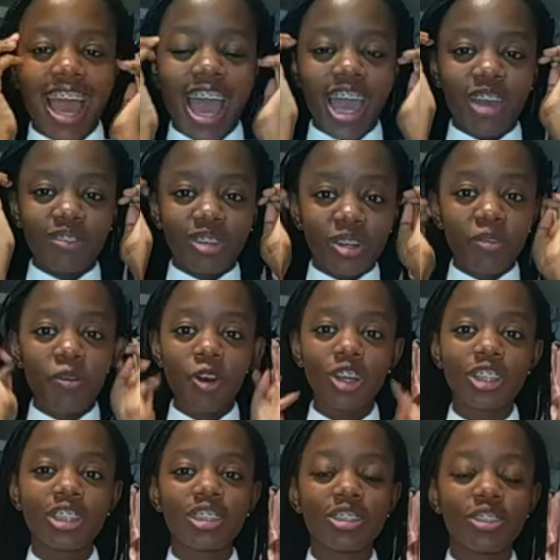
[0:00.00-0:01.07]
I haven't
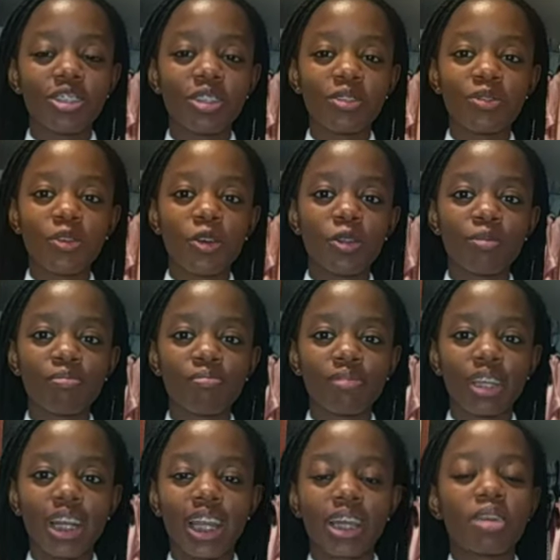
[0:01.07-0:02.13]
worn this uniform
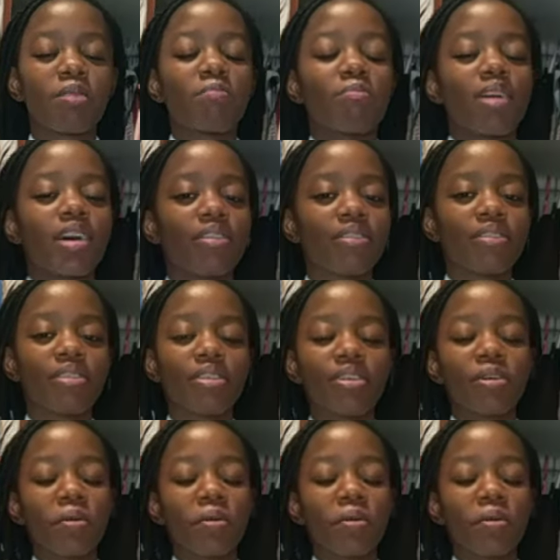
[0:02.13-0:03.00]
in like a month.